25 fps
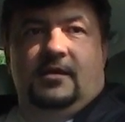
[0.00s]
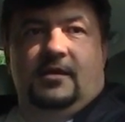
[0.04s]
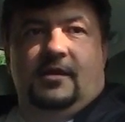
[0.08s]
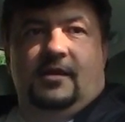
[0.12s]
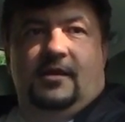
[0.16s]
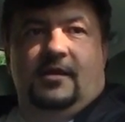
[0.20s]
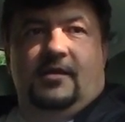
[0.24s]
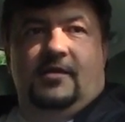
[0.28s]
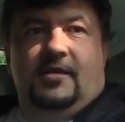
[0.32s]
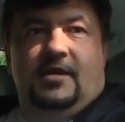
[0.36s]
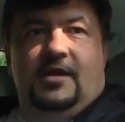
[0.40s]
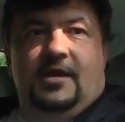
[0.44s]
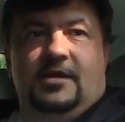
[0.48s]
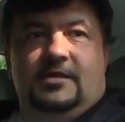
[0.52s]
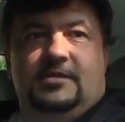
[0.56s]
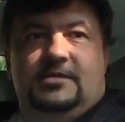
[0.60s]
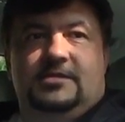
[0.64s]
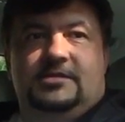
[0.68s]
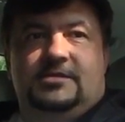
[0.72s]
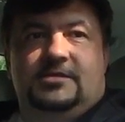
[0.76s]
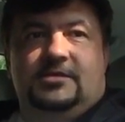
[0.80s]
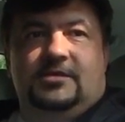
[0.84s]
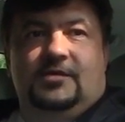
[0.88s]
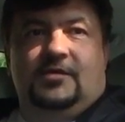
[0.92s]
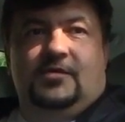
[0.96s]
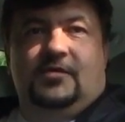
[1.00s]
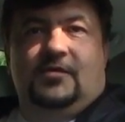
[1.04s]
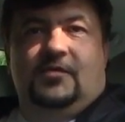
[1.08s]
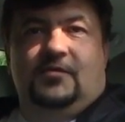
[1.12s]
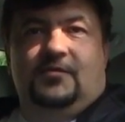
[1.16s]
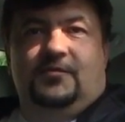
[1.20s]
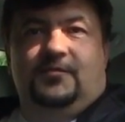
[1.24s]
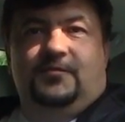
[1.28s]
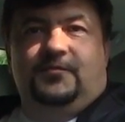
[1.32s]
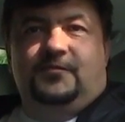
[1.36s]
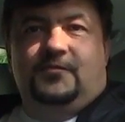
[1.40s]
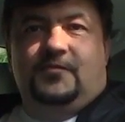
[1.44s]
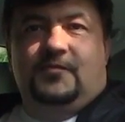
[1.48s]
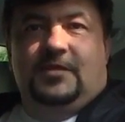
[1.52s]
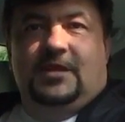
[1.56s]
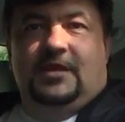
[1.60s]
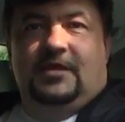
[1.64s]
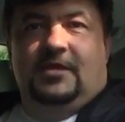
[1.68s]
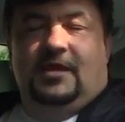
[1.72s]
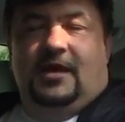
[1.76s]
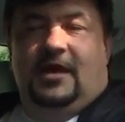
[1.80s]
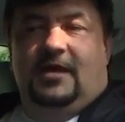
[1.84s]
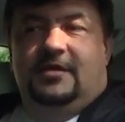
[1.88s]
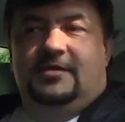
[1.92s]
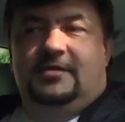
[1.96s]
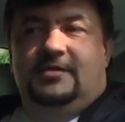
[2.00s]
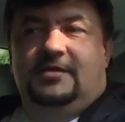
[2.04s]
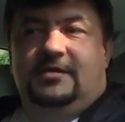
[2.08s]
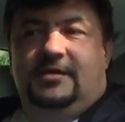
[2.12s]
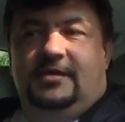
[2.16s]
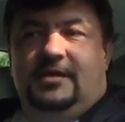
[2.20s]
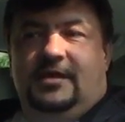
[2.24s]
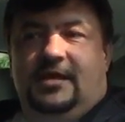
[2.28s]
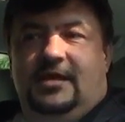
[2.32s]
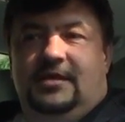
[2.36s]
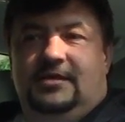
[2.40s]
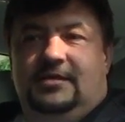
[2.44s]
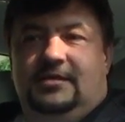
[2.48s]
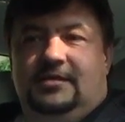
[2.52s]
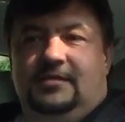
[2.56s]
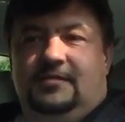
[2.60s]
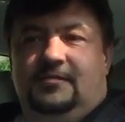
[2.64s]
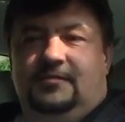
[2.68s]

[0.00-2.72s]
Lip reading: All right. So, other than that,